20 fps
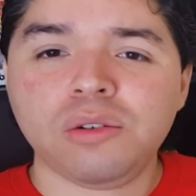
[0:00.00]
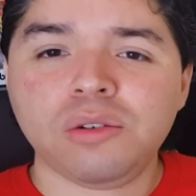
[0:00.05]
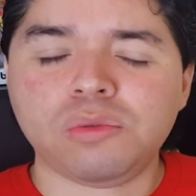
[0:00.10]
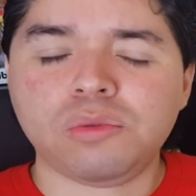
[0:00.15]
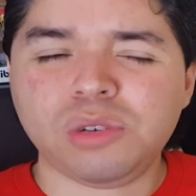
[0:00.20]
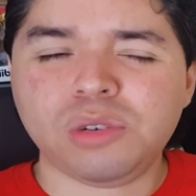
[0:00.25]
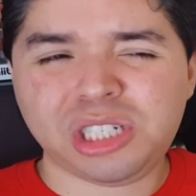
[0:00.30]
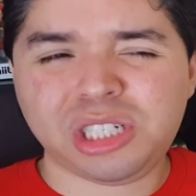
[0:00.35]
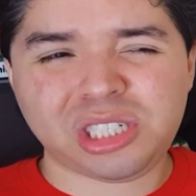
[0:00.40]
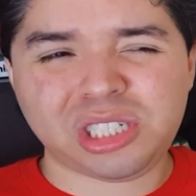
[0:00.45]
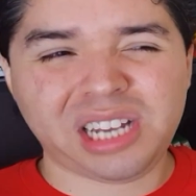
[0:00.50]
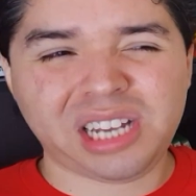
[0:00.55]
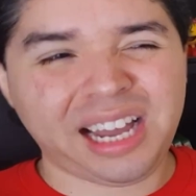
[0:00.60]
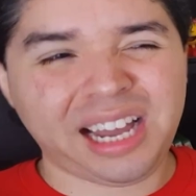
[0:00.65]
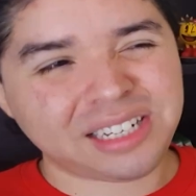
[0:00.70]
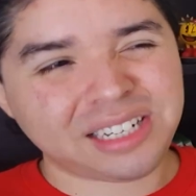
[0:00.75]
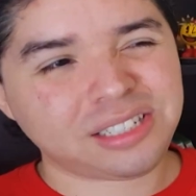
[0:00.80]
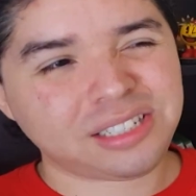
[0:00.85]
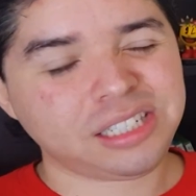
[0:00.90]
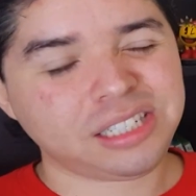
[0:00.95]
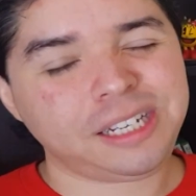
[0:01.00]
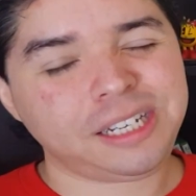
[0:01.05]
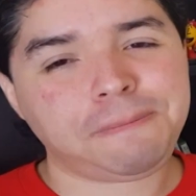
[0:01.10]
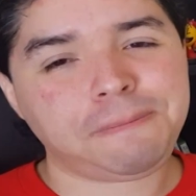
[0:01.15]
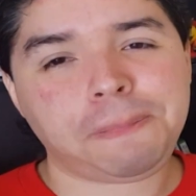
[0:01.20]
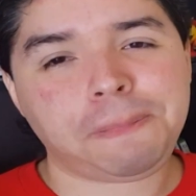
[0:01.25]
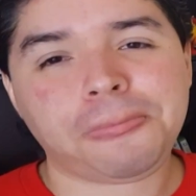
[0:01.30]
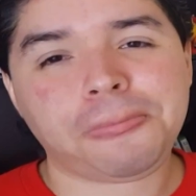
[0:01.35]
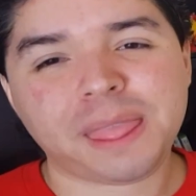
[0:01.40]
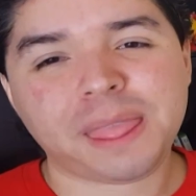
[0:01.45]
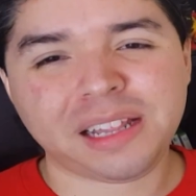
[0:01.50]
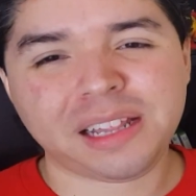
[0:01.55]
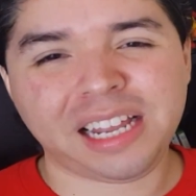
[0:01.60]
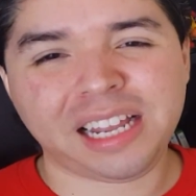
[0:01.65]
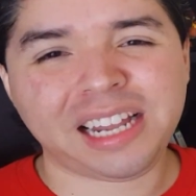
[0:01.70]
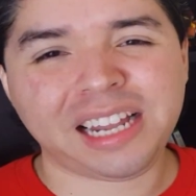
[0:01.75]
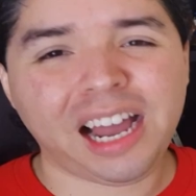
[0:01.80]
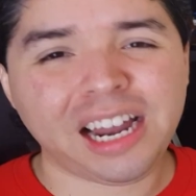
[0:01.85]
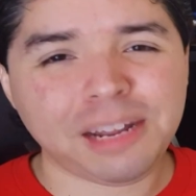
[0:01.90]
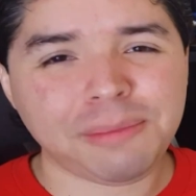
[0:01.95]
which actually,
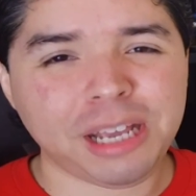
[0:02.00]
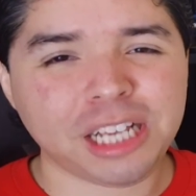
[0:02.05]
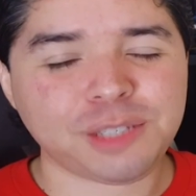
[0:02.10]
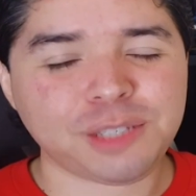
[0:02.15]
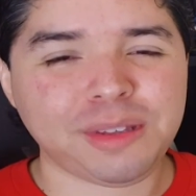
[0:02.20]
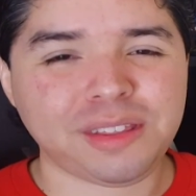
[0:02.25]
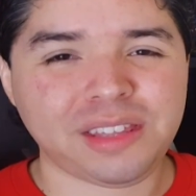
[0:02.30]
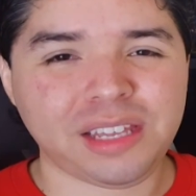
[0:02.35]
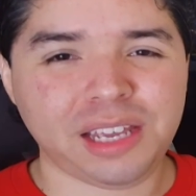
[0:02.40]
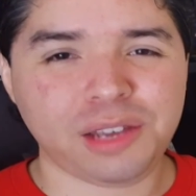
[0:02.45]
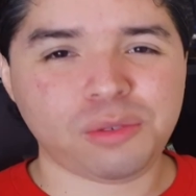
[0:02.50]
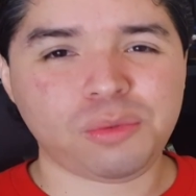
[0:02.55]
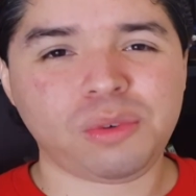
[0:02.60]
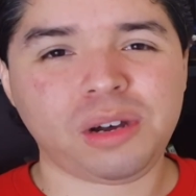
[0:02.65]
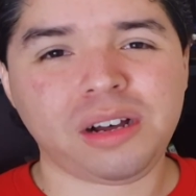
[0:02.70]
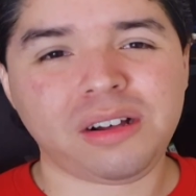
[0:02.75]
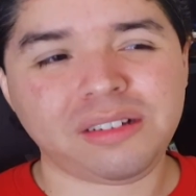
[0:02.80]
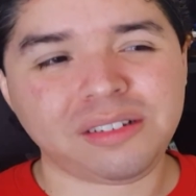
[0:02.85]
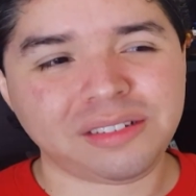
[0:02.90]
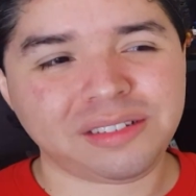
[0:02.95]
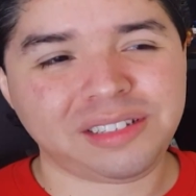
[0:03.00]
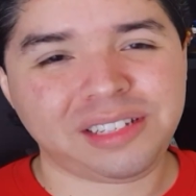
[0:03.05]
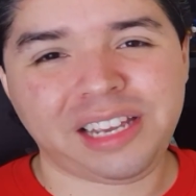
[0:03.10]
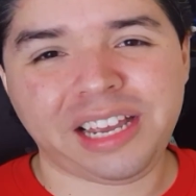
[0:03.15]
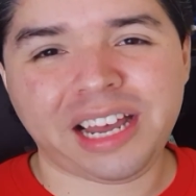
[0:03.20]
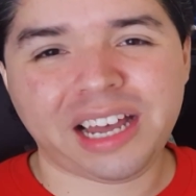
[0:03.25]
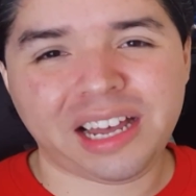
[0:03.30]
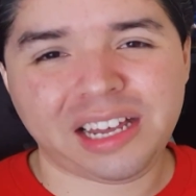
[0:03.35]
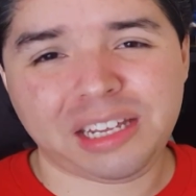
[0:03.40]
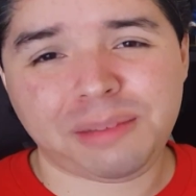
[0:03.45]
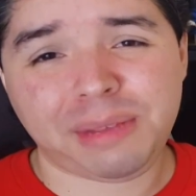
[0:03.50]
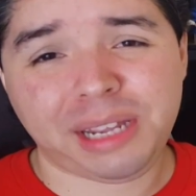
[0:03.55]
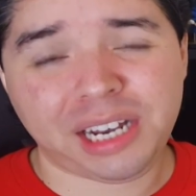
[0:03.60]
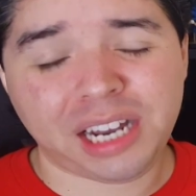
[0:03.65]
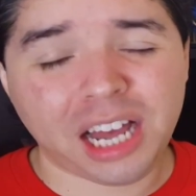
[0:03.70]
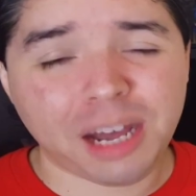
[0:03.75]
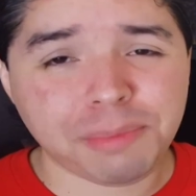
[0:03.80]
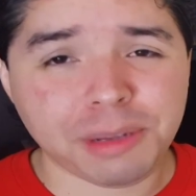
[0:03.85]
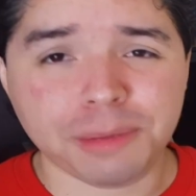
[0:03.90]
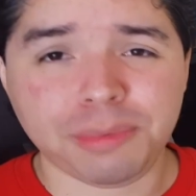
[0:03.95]
that kind of makes me think, well, yeah, he may
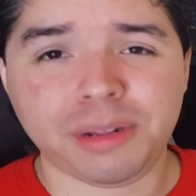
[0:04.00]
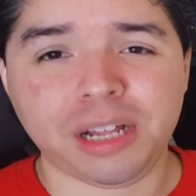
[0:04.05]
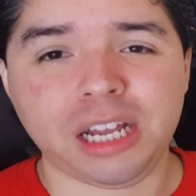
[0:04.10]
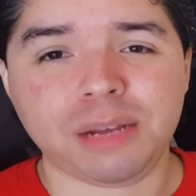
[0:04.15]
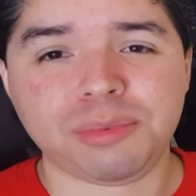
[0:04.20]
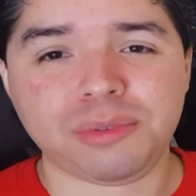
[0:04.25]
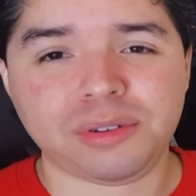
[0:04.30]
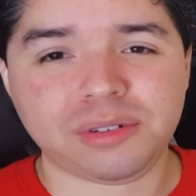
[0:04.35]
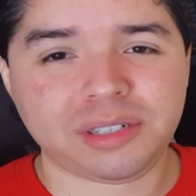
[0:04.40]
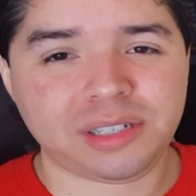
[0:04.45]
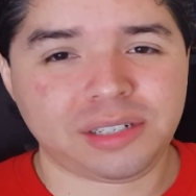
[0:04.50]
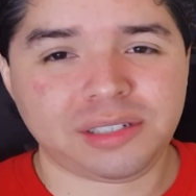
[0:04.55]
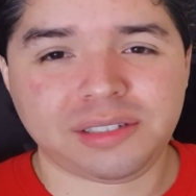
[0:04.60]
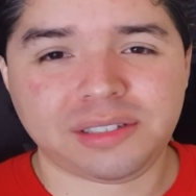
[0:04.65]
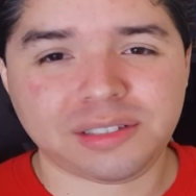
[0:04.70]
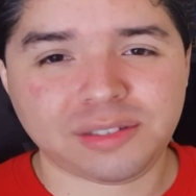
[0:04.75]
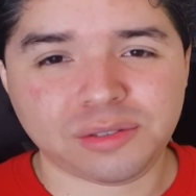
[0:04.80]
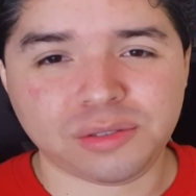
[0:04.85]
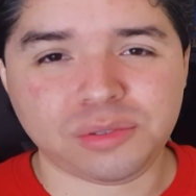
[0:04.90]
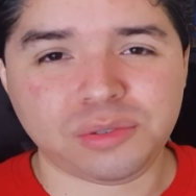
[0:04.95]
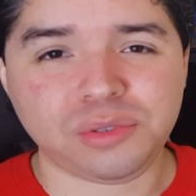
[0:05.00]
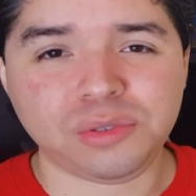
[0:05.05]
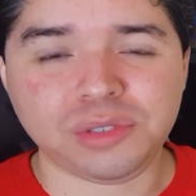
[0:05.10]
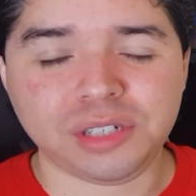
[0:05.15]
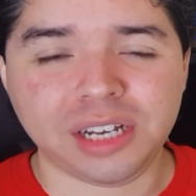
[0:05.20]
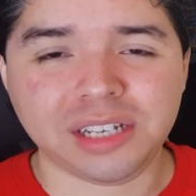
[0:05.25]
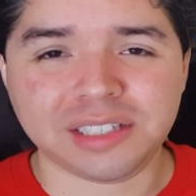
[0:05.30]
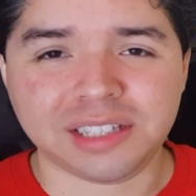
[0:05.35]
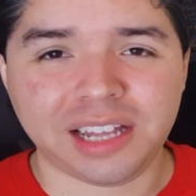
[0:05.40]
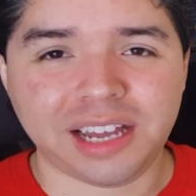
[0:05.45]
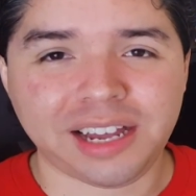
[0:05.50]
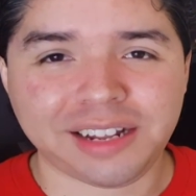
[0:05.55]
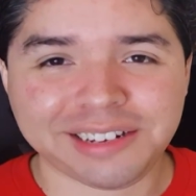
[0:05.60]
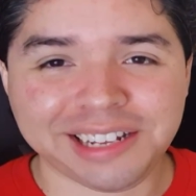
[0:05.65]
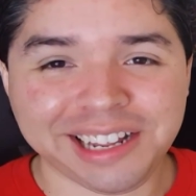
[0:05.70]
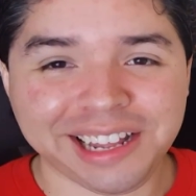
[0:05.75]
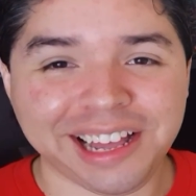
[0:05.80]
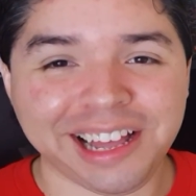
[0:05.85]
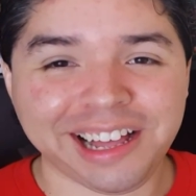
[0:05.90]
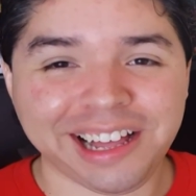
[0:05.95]
not be playable, because who does
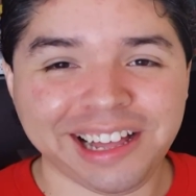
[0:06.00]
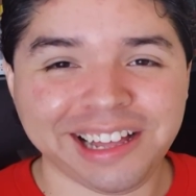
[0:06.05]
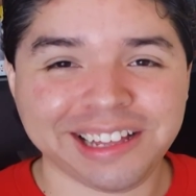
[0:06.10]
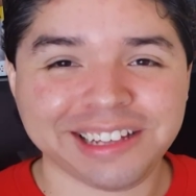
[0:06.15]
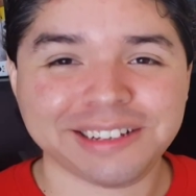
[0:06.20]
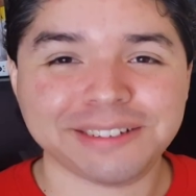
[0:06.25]
that?